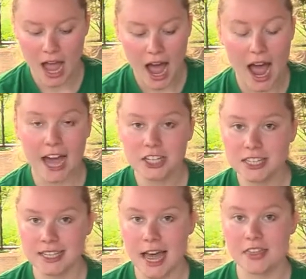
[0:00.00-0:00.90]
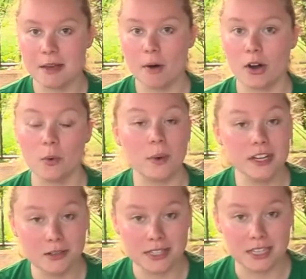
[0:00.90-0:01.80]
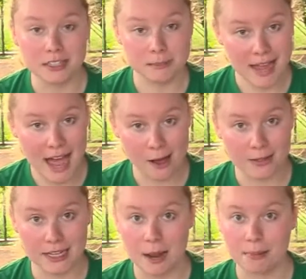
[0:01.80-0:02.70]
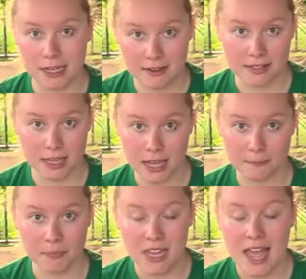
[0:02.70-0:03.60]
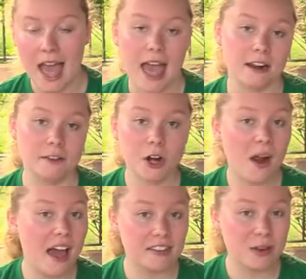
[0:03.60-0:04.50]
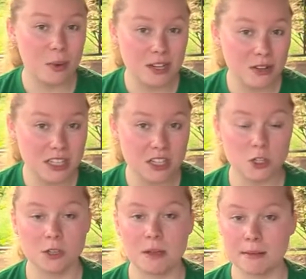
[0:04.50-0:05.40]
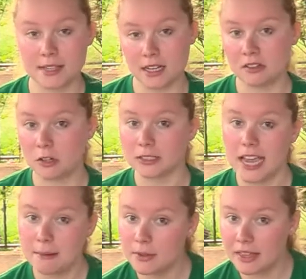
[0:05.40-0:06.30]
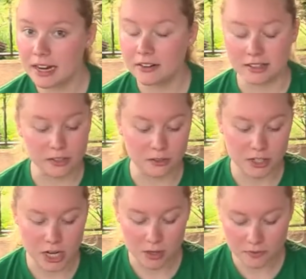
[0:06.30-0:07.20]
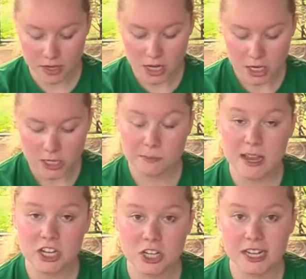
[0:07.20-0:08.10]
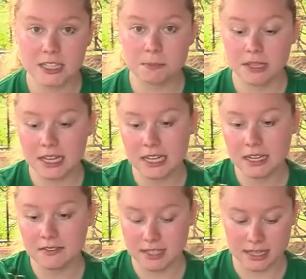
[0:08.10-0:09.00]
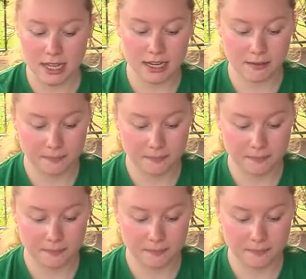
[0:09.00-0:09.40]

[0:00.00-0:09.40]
I just sat them on a windowsill in my house that got plenty of sun. And if you don't have any windowsills, you can maybe set a little table there or a little shelf. Just make sure it gets plenty of sunlight.